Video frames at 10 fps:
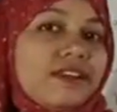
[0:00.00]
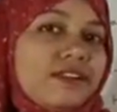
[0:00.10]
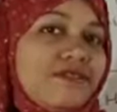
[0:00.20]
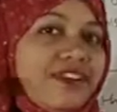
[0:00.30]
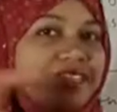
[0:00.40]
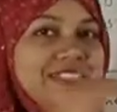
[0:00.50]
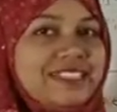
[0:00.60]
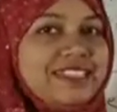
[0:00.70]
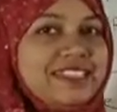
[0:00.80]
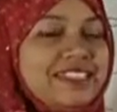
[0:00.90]

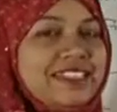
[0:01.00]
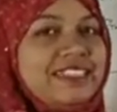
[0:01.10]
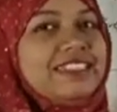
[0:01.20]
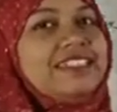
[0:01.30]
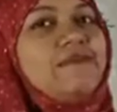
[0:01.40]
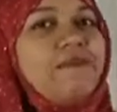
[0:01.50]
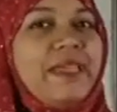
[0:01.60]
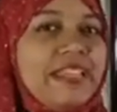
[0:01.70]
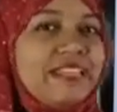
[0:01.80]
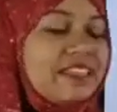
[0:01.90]
First,
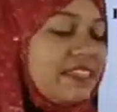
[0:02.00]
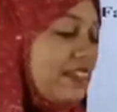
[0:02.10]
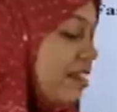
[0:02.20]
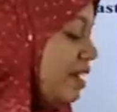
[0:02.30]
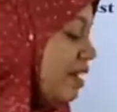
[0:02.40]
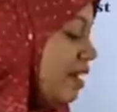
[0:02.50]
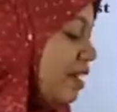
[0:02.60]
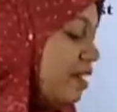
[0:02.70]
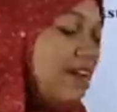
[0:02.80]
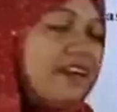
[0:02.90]
speedy.
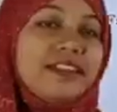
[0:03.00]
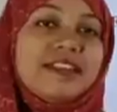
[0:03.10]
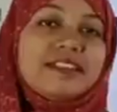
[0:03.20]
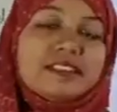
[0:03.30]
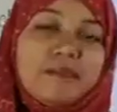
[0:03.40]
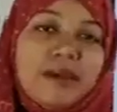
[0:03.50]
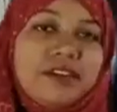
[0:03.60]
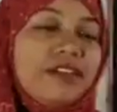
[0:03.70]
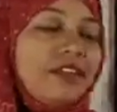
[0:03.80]
And its Bengali